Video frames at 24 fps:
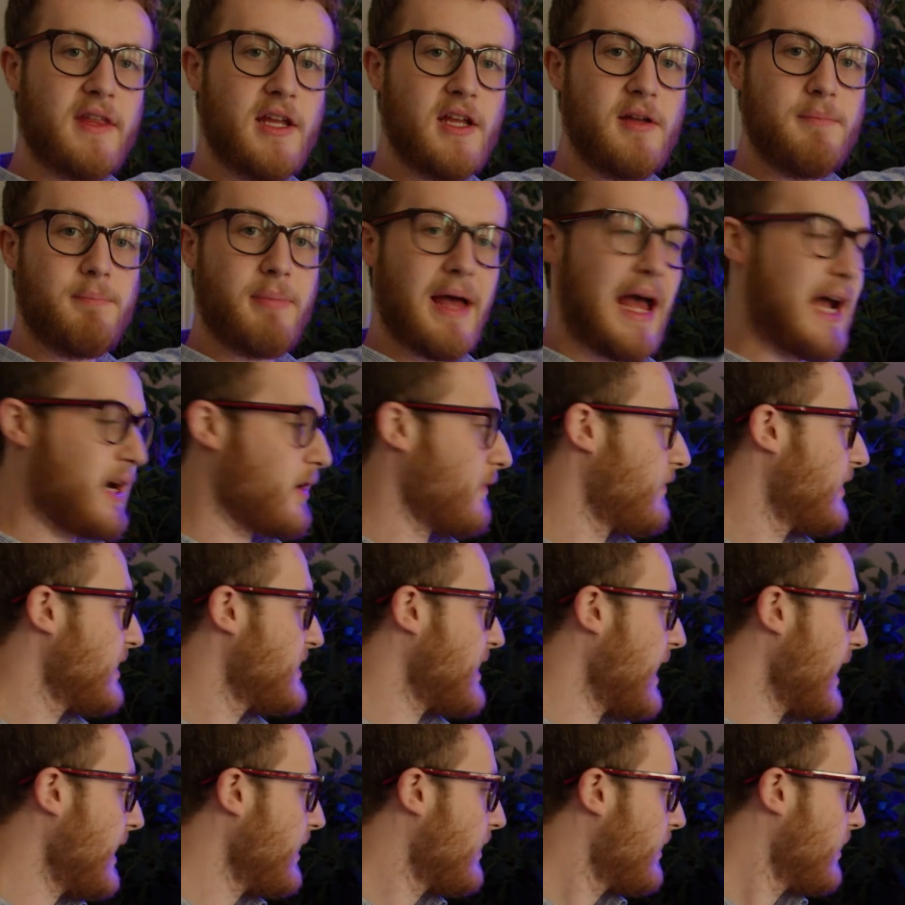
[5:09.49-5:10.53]
the back of the
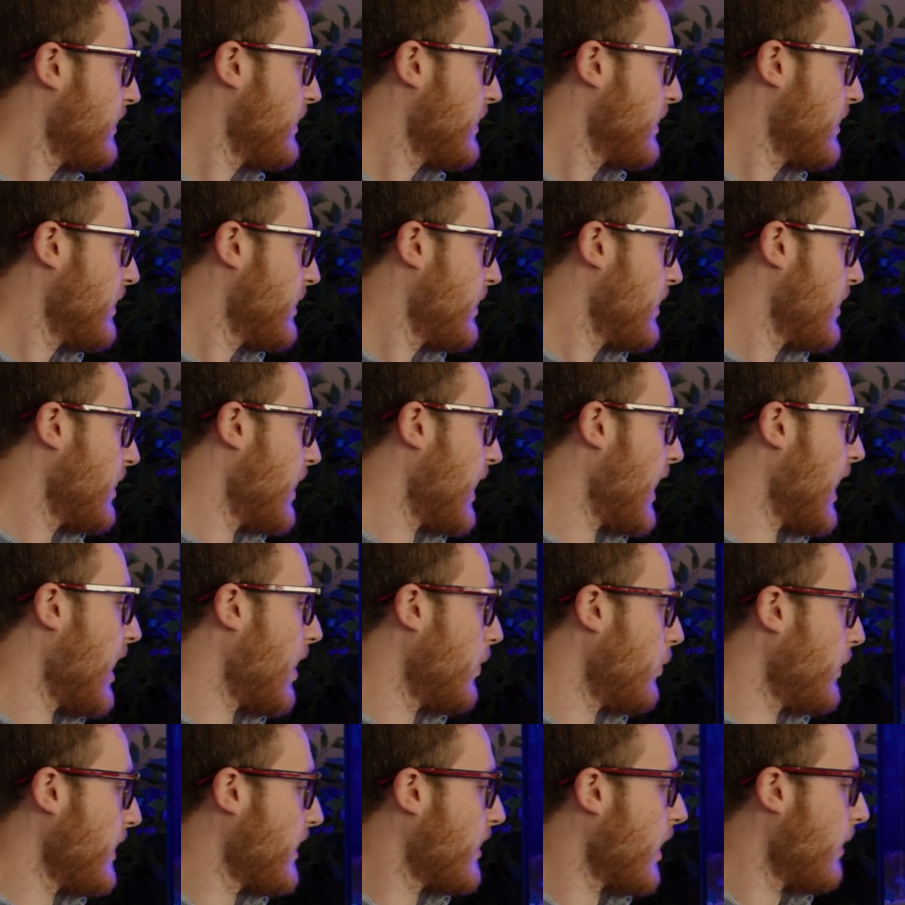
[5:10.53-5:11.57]
tank,
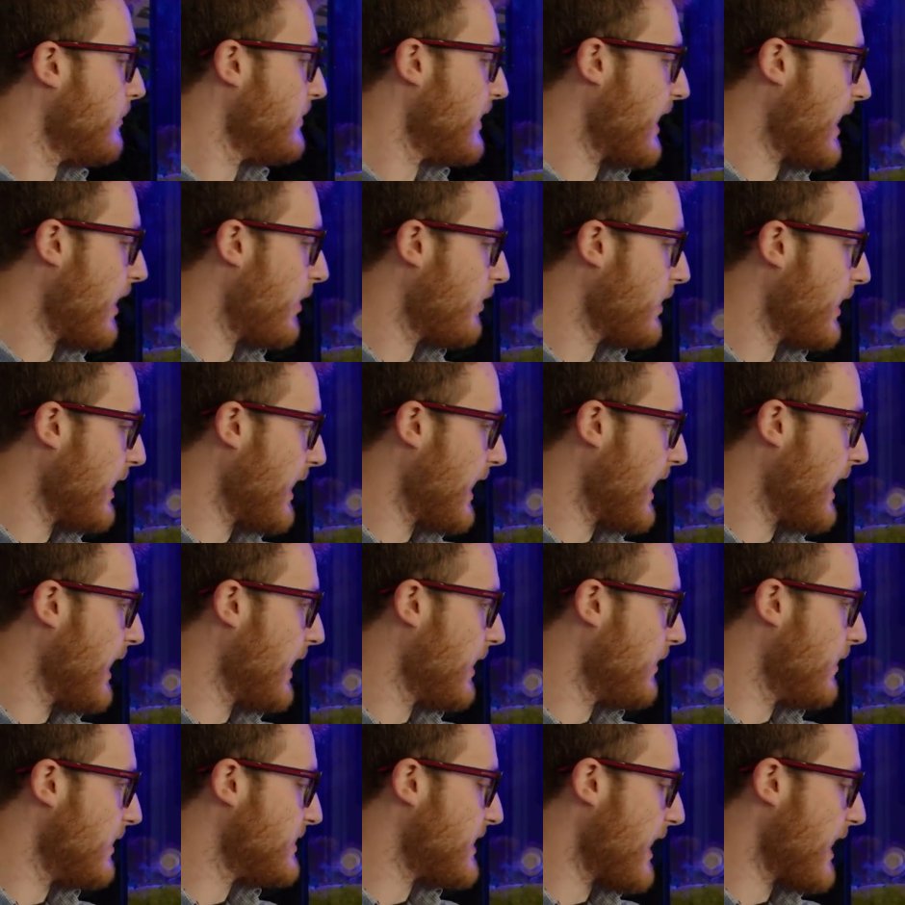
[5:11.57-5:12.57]
we come down and the